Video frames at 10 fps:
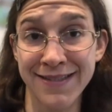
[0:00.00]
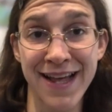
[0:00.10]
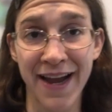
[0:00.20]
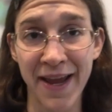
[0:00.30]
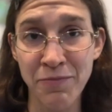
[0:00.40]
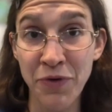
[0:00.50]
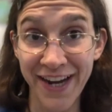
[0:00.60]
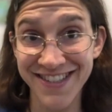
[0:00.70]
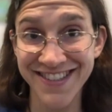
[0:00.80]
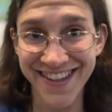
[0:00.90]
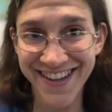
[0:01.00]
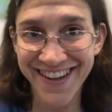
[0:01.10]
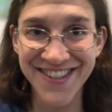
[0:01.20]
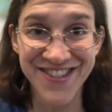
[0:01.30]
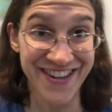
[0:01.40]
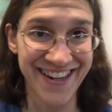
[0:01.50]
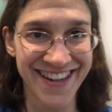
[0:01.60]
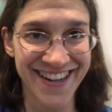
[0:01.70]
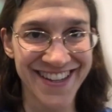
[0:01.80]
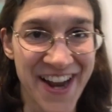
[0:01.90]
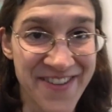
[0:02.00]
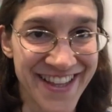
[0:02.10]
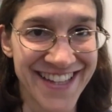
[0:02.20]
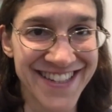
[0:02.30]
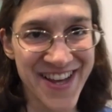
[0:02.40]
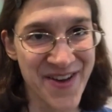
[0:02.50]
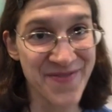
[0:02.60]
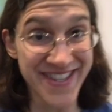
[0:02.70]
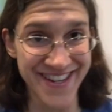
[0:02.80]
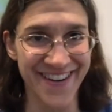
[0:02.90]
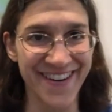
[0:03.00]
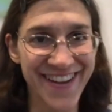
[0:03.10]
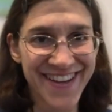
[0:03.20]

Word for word: that i am practicing in training and i've landed them so